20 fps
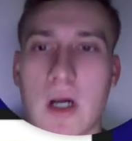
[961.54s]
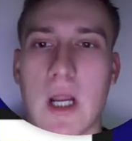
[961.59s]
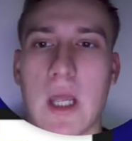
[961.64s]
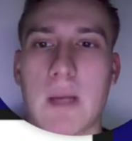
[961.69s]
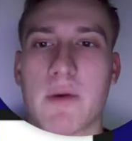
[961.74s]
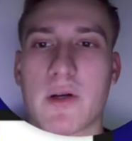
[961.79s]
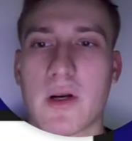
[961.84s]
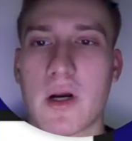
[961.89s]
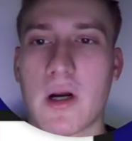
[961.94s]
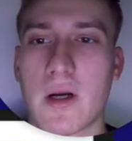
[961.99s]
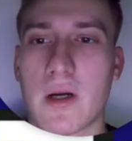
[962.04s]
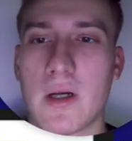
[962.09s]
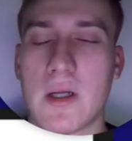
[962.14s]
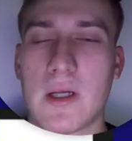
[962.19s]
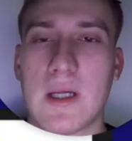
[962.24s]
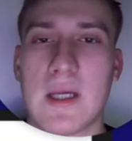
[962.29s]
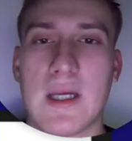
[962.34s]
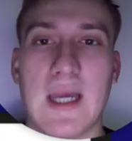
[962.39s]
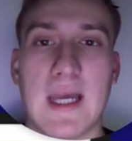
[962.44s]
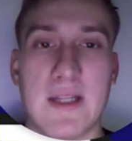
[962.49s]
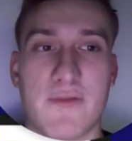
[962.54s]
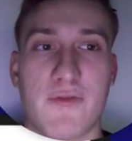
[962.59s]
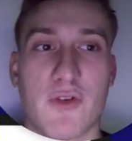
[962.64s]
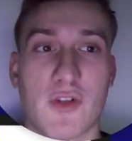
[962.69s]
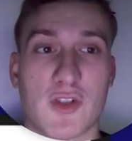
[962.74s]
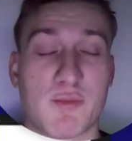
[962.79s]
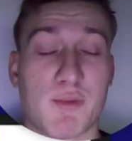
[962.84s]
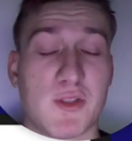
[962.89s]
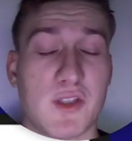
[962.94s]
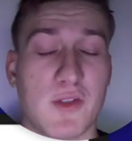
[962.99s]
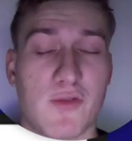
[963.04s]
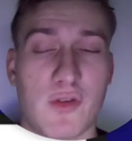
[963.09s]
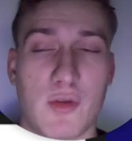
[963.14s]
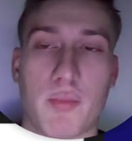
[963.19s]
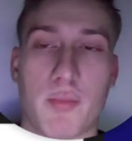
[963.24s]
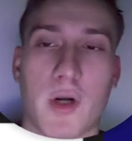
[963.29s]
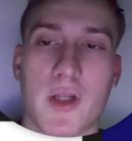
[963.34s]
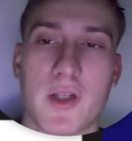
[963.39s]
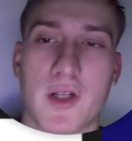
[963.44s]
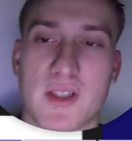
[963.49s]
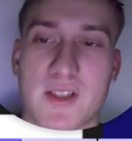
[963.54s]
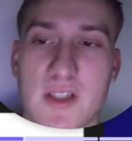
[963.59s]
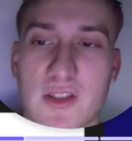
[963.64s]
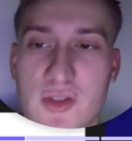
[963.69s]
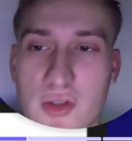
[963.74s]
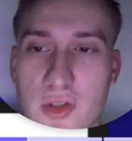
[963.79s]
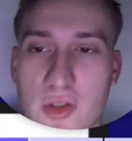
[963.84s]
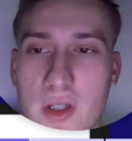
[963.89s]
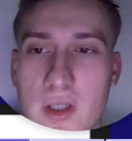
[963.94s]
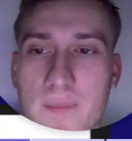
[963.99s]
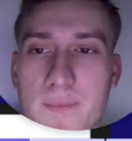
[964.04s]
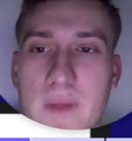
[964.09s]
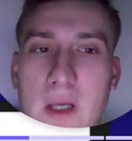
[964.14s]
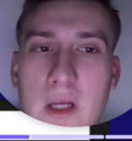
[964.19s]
MRR, and for specific products and so on.